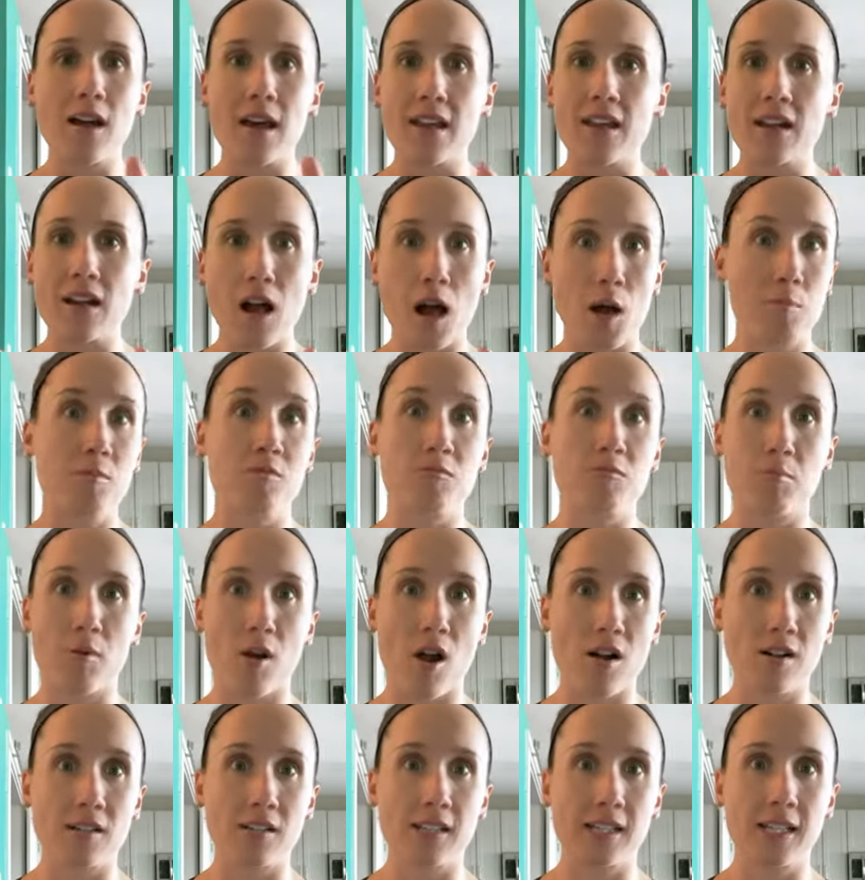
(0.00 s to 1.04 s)
and a cup of
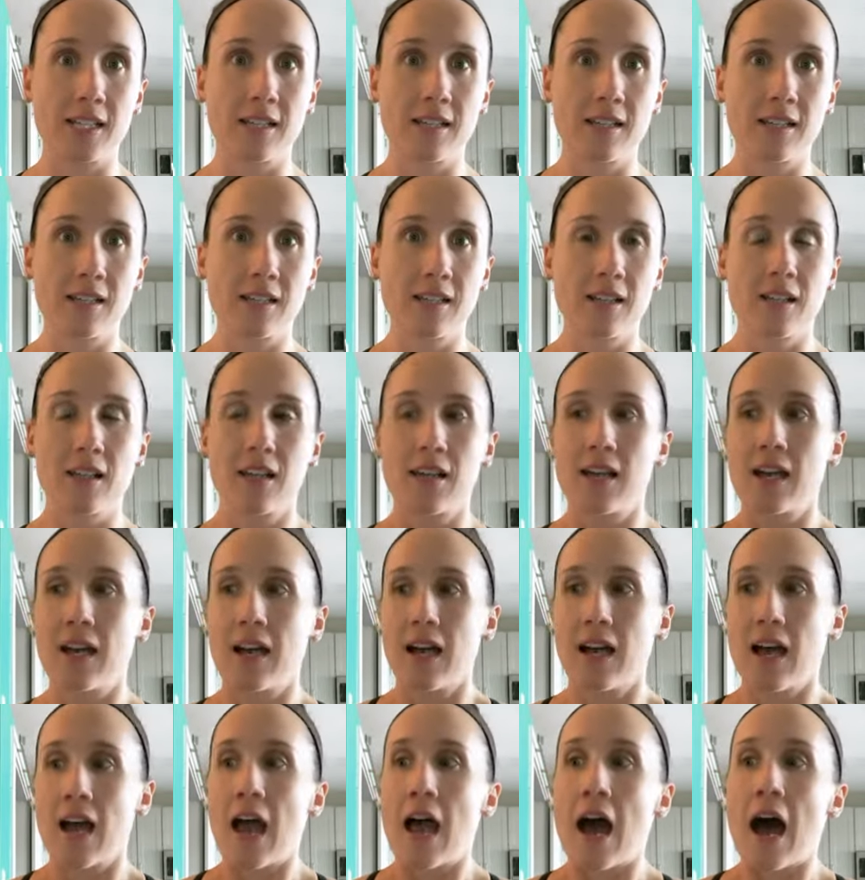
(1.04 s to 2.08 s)
broccoli.
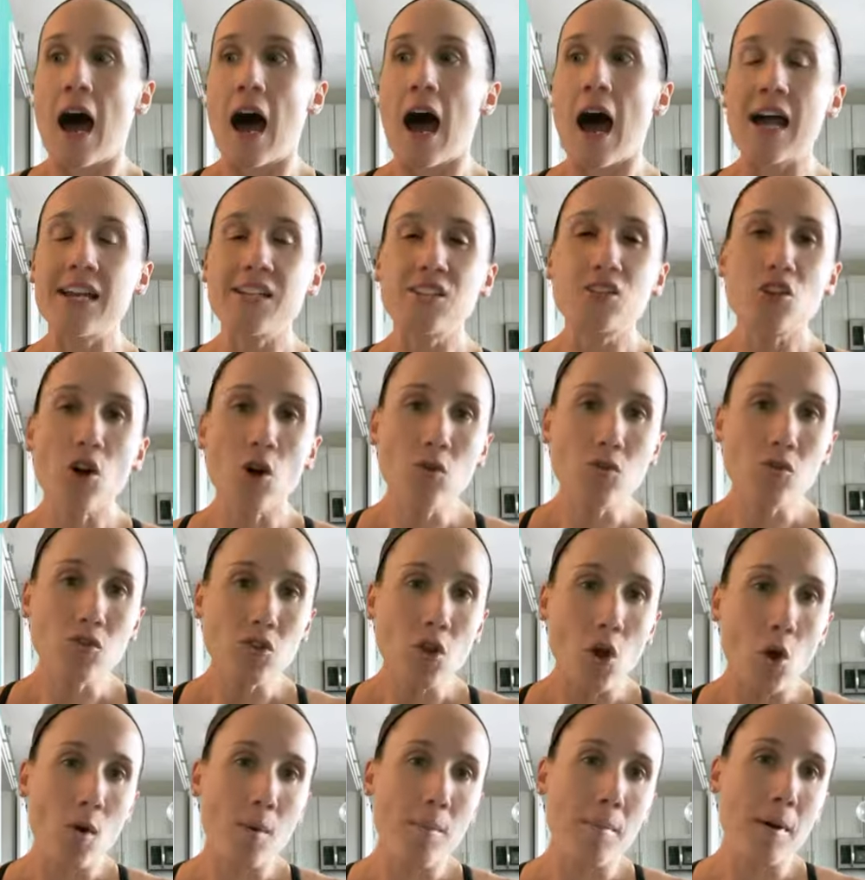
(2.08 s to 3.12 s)
I don't
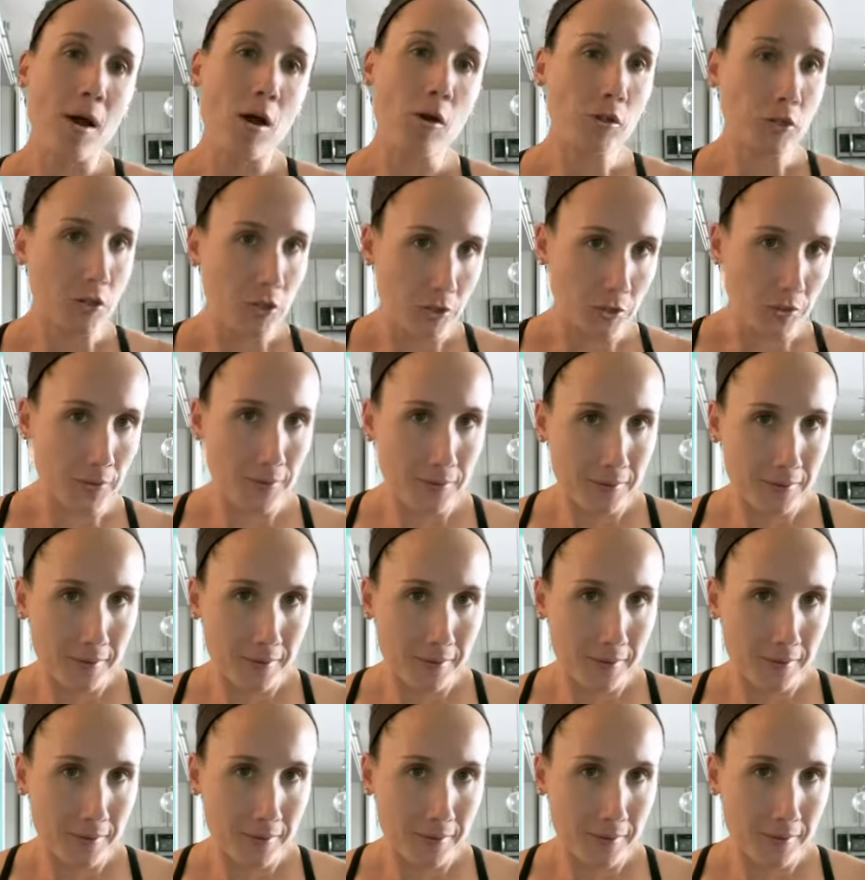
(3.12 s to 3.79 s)
know about you.